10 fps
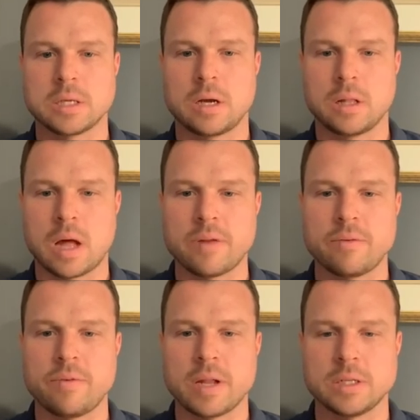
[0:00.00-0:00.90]
a lot of
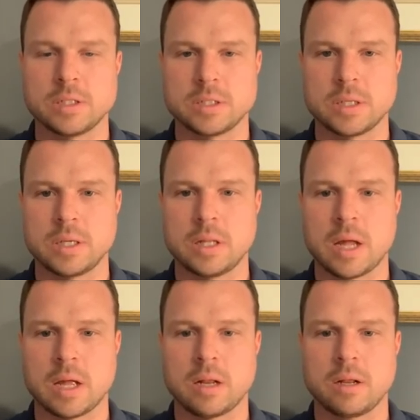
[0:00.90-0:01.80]
advantages in
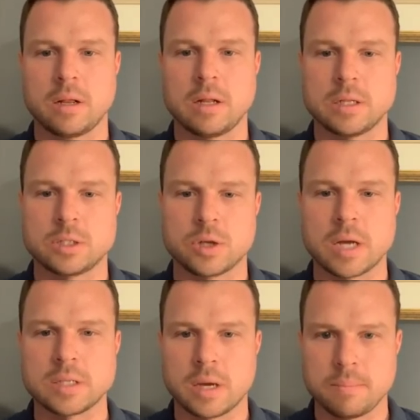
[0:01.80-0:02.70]
that in its dry time.